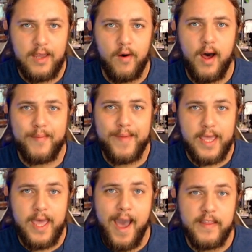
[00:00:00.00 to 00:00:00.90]
It'll
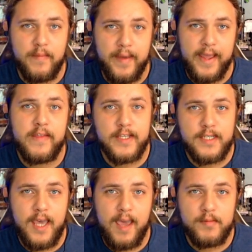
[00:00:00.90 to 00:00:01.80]
automatically add them into this
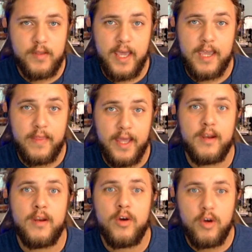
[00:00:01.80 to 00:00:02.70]
game so they can
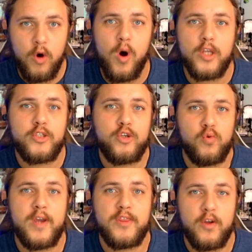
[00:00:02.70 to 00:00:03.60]
then go on to
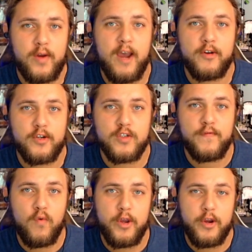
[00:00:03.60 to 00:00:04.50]
create their characters
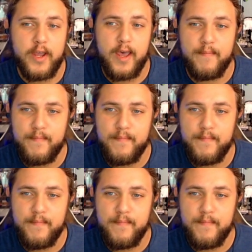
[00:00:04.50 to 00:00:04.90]
for your game.